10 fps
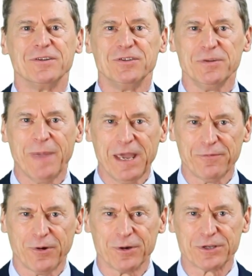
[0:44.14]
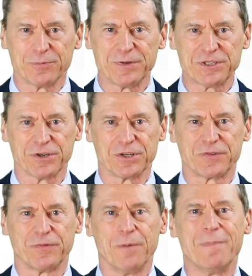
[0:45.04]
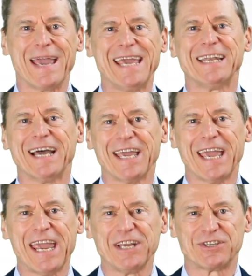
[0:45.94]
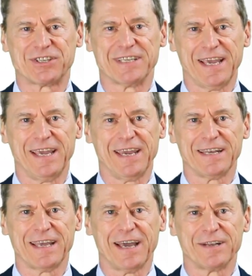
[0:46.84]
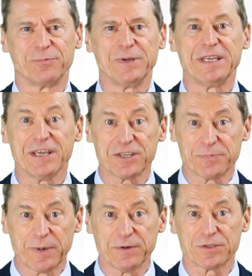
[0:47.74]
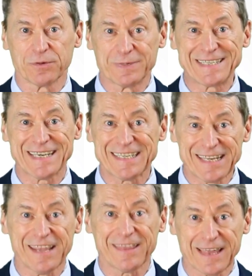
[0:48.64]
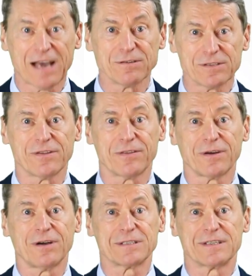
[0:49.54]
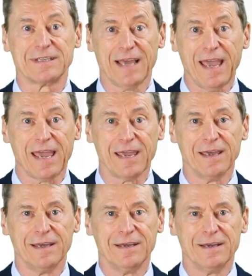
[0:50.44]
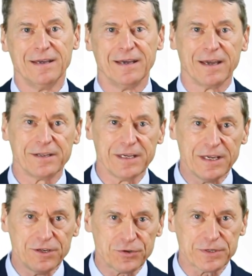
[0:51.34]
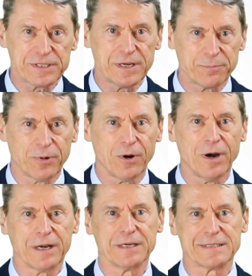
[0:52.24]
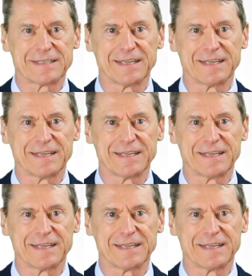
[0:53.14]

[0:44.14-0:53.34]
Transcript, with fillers: You may have heard the research from NIH saying that we experience over 60,000 thoughts a day. And the interesting part is